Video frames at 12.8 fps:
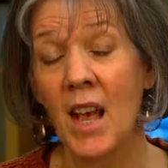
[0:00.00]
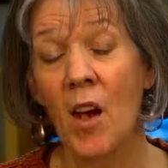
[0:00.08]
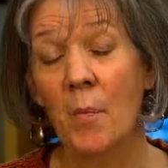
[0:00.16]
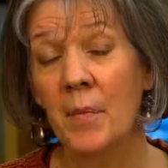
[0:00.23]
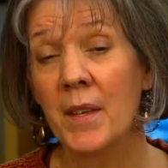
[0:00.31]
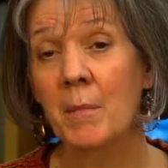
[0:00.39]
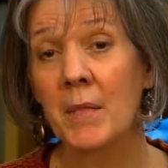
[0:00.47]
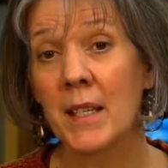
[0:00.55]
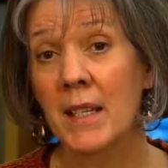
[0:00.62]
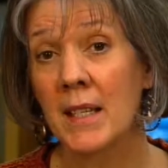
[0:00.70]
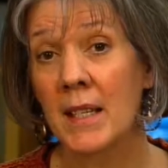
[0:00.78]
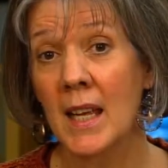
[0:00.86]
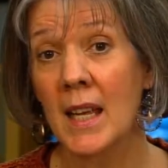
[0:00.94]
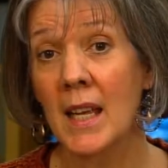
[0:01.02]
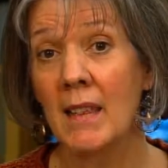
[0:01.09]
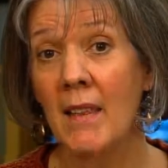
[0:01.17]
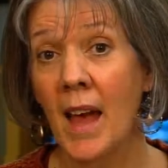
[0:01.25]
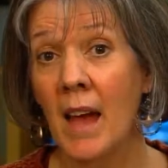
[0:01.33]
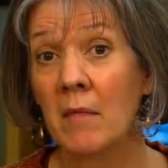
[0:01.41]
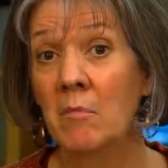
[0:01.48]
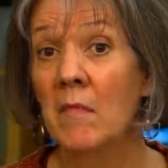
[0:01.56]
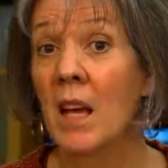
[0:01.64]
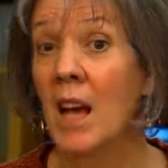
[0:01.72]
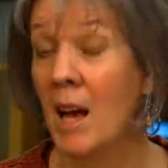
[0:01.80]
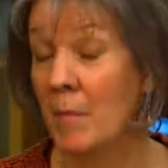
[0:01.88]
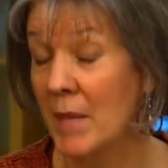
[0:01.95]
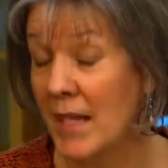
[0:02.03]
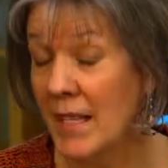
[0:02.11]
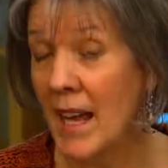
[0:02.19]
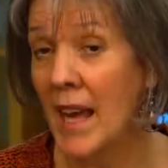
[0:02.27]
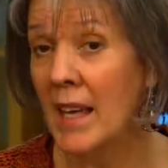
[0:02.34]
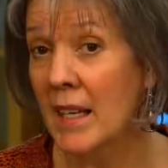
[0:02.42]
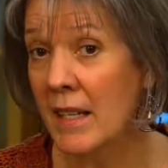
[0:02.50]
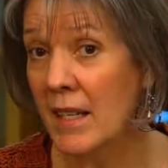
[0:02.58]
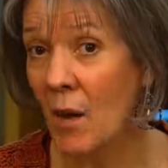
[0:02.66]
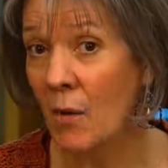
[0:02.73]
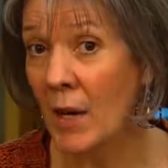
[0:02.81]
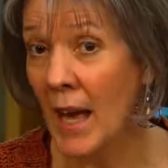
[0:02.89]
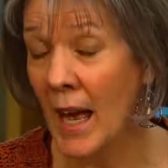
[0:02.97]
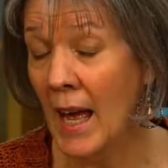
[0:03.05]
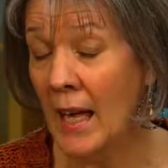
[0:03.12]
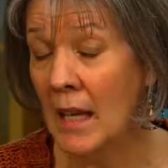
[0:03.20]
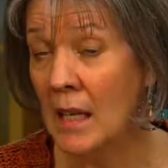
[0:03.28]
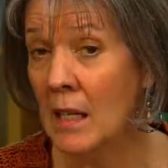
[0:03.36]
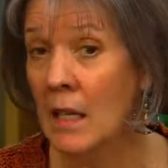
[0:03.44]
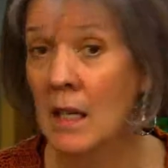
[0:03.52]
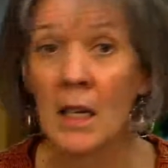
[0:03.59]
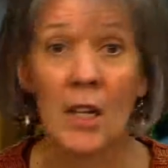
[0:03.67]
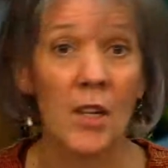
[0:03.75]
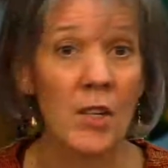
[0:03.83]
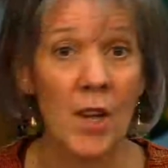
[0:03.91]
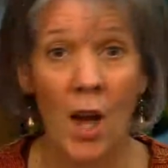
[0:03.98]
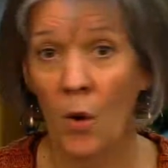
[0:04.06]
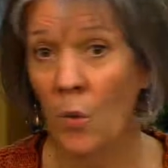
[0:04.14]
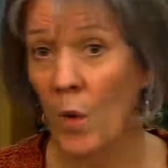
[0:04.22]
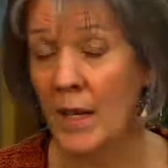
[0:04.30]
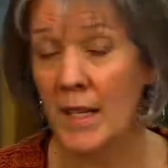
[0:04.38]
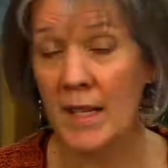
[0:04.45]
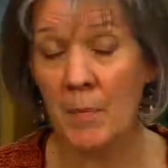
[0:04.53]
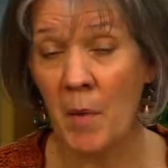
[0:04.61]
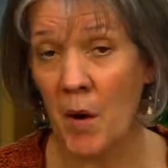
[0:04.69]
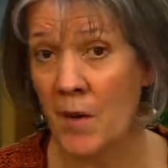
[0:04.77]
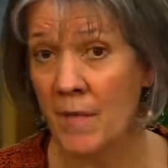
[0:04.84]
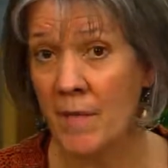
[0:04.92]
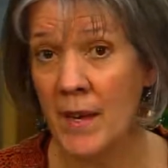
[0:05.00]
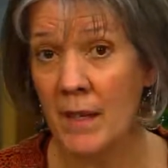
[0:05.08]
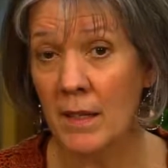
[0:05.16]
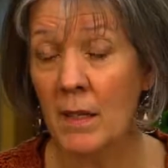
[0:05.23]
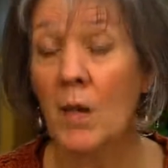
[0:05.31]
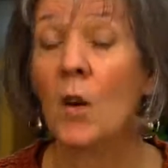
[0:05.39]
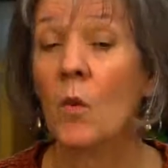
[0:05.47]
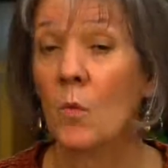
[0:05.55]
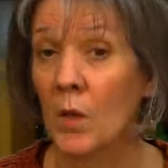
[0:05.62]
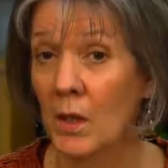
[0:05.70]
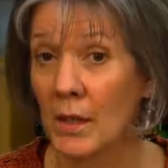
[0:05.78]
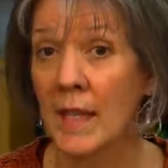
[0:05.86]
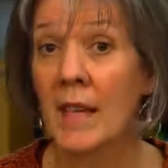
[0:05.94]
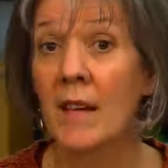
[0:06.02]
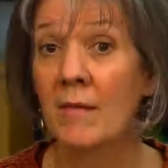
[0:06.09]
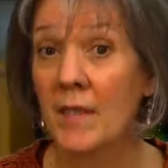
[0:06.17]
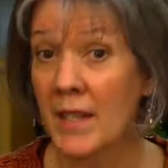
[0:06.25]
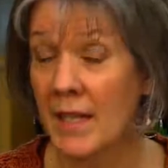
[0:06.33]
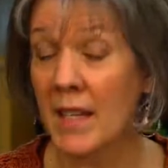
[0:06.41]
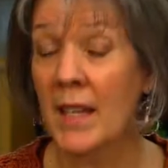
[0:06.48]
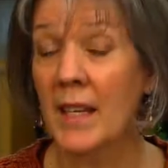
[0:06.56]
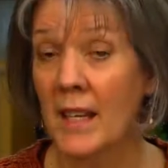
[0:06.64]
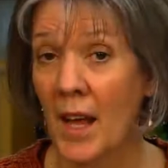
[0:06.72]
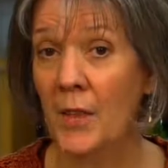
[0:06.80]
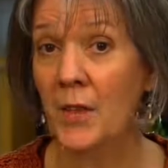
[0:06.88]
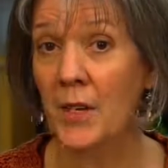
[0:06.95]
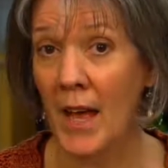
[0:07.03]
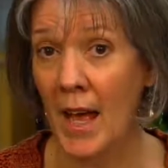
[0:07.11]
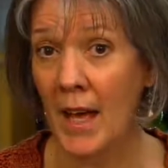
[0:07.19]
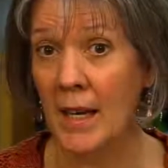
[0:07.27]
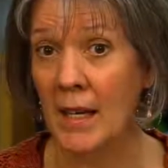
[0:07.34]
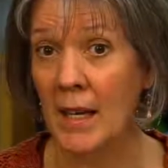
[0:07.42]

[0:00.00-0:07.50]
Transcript: help them to see that a mistake is okay, no one is perfect, we'll live to see another day.